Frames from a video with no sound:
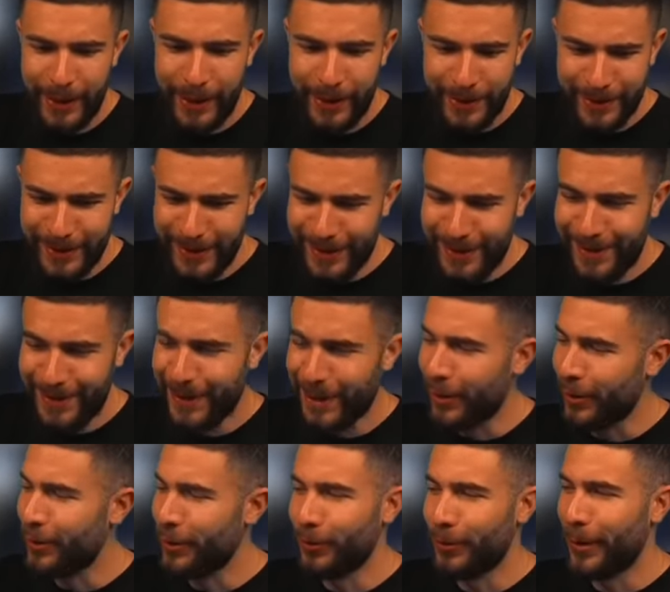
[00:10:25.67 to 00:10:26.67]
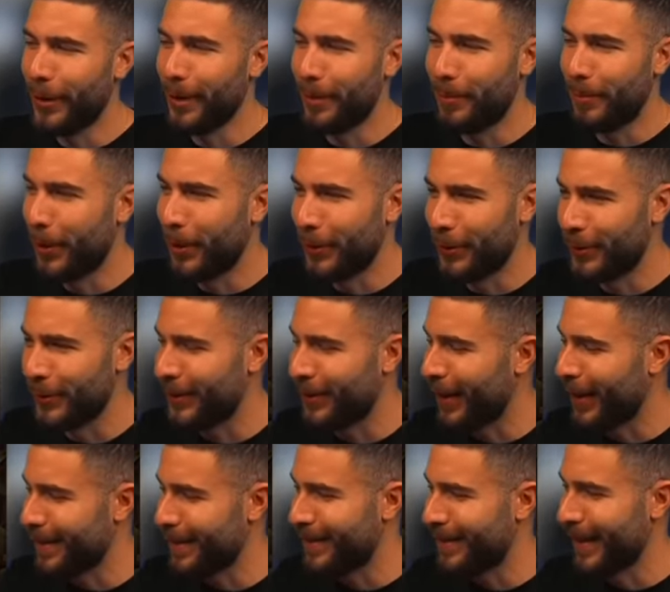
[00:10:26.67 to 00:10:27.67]
This is such a weird bonus,
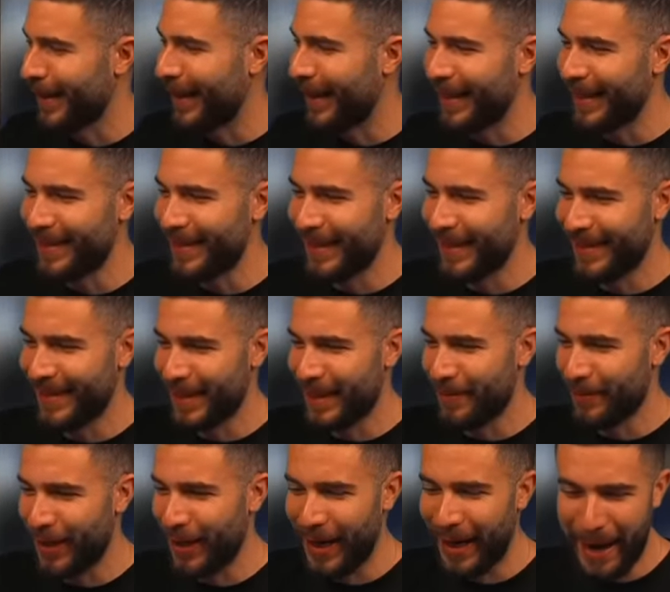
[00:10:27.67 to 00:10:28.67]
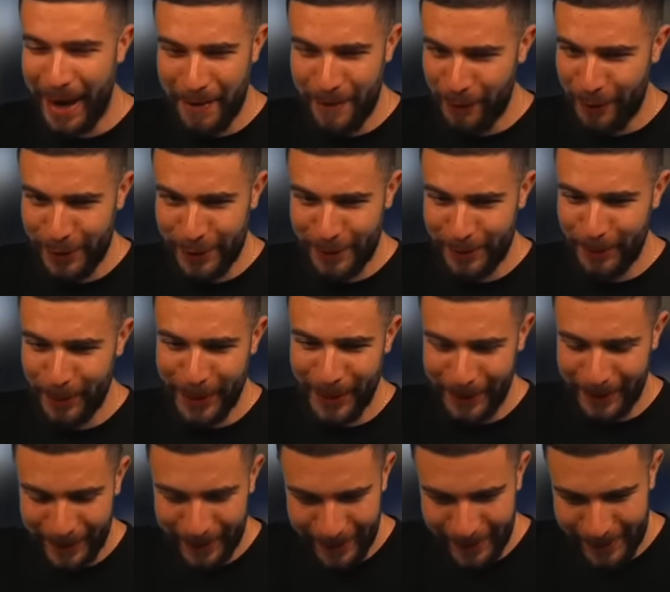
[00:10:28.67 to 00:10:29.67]
guys. It's like hitting something every spin
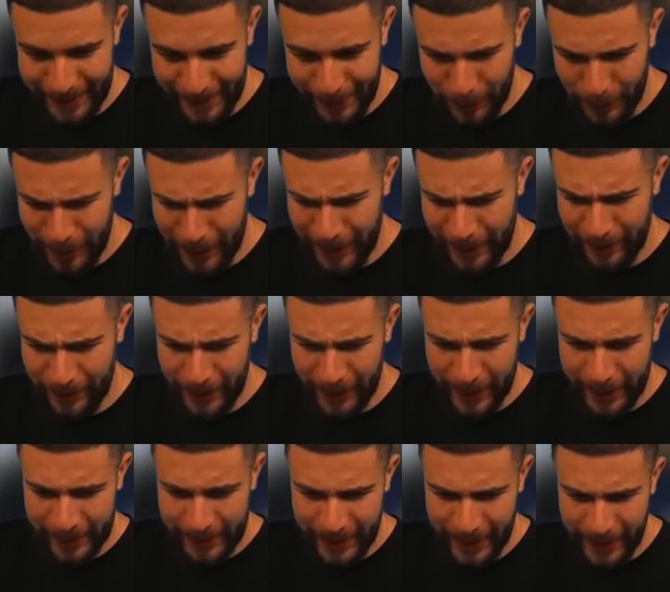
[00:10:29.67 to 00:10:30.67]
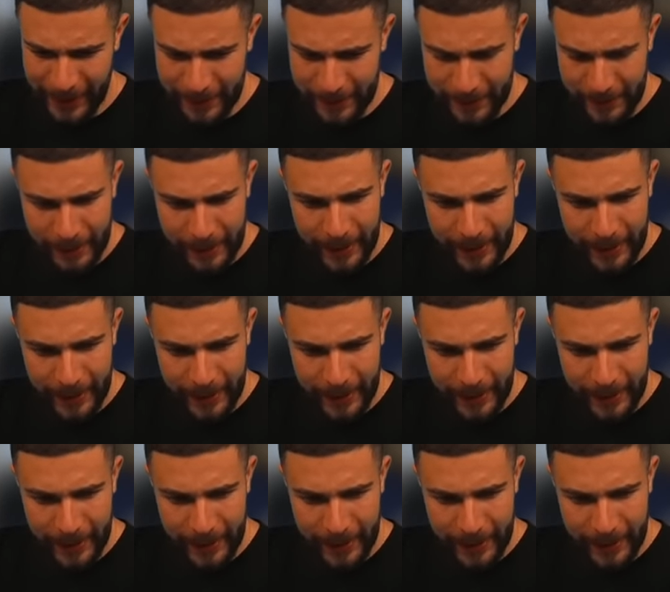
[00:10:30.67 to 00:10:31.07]
and slowly giving us keys.